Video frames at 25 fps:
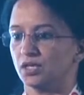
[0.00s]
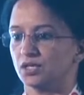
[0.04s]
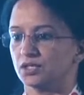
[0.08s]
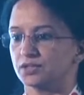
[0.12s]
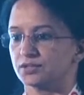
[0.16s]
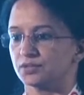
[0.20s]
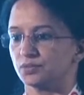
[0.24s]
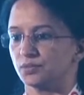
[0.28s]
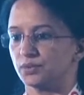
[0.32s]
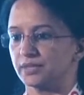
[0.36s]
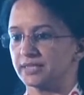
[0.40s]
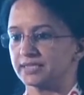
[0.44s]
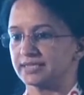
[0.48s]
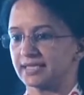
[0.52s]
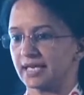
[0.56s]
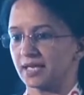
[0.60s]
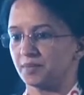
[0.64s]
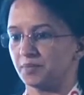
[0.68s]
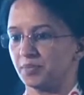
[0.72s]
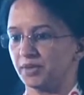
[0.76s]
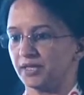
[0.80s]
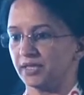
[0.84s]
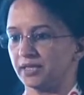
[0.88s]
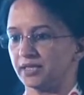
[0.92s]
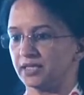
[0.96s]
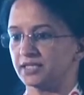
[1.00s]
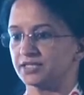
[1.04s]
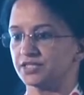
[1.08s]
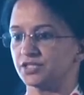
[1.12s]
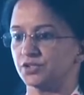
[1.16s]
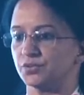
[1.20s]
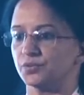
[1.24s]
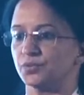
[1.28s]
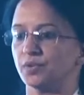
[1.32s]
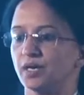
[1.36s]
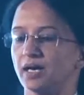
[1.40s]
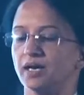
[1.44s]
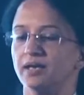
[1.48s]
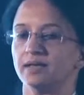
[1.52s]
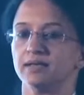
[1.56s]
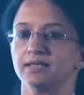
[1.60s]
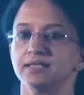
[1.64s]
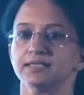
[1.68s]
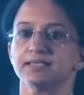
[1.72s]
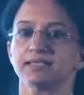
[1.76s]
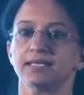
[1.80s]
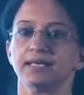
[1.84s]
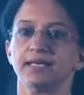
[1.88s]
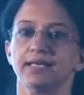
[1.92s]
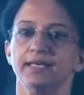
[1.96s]
so what is happening is you are
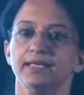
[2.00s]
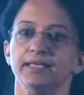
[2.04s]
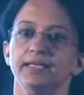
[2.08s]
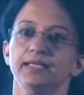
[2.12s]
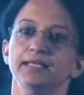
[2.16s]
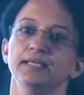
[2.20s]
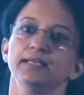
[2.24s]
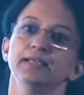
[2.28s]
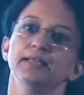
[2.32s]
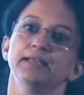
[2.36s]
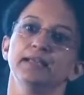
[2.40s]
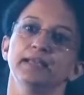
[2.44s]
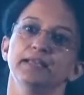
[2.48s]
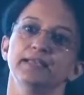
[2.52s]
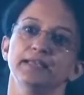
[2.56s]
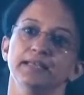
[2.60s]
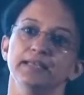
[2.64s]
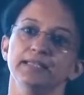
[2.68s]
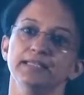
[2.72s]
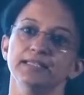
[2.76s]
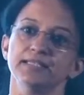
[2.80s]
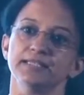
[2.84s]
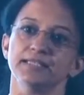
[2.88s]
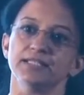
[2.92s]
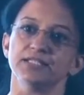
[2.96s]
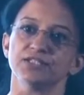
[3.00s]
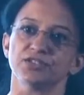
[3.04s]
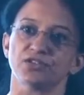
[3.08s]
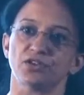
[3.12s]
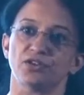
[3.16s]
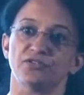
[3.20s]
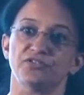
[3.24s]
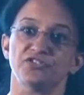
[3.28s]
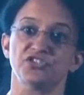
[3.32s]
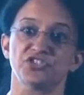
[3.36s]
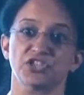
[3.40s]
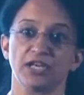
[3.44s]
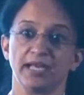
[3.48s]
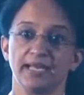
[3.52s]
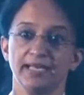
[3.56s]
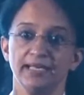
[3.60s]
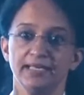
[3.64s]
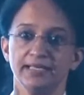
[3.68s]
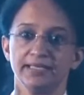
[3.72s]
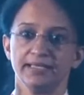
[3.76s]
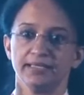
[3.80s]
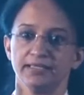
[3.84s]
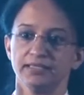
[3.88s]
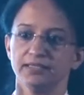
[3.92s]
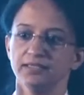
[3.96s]
assigning an instance of
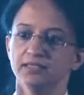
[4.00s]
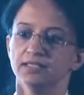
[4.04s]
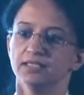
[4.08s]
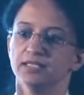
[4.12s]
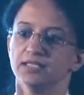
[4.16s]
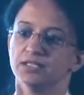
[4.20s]
child here.